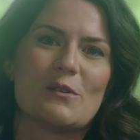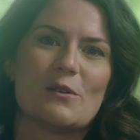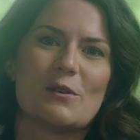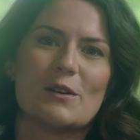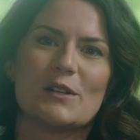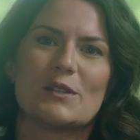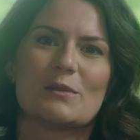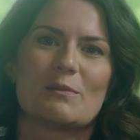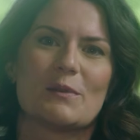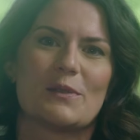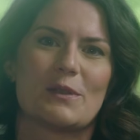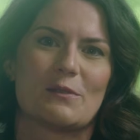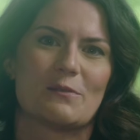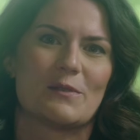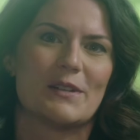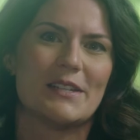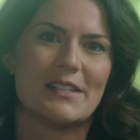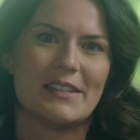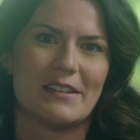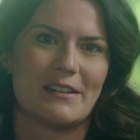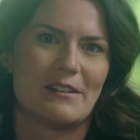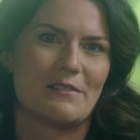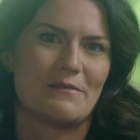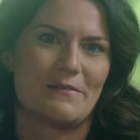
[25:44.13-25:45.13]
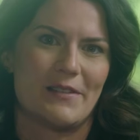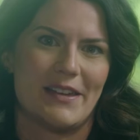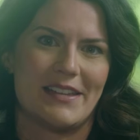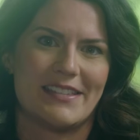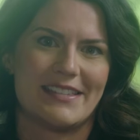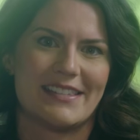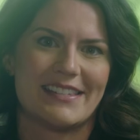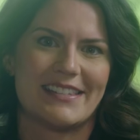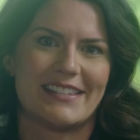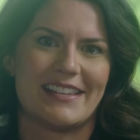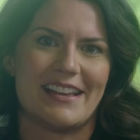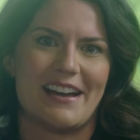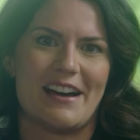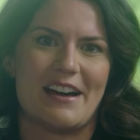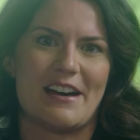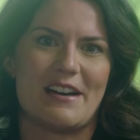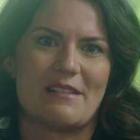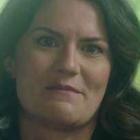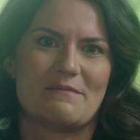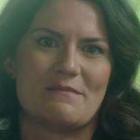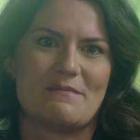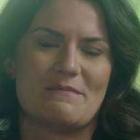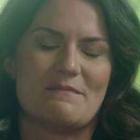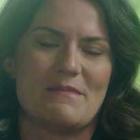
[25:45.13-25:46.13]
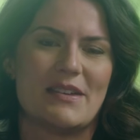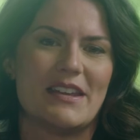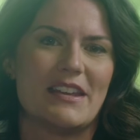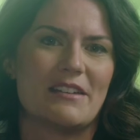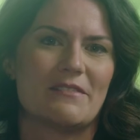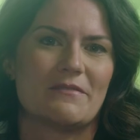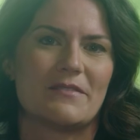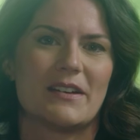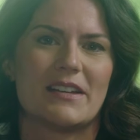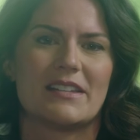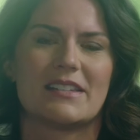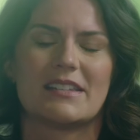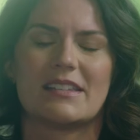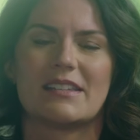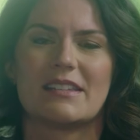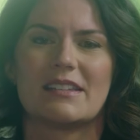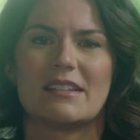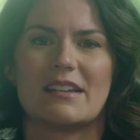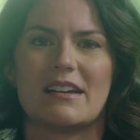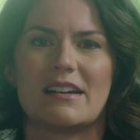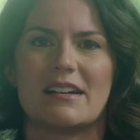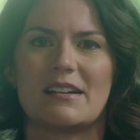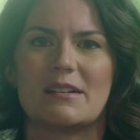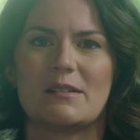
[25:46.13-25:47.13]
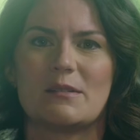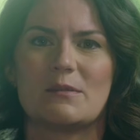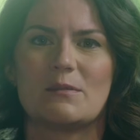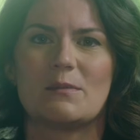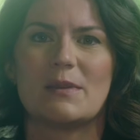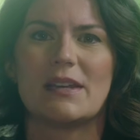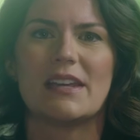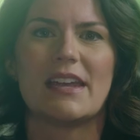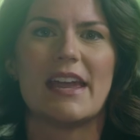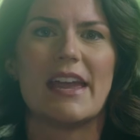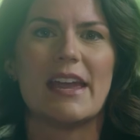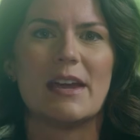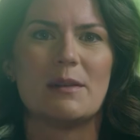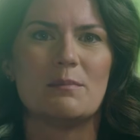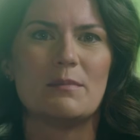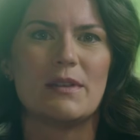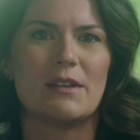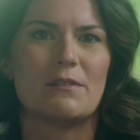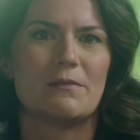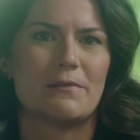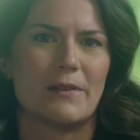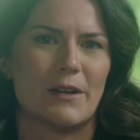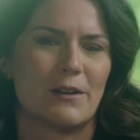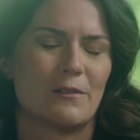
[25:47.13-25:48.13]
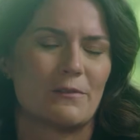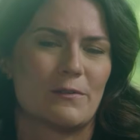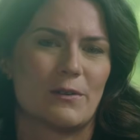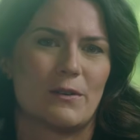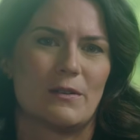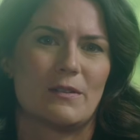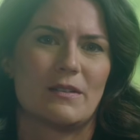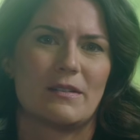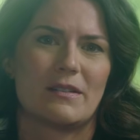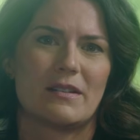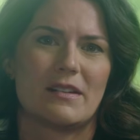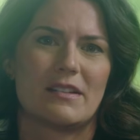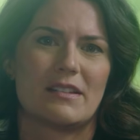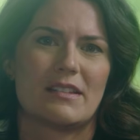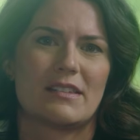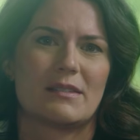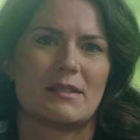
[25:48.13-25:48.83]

course, with the recent events, many of us, we can be fearful.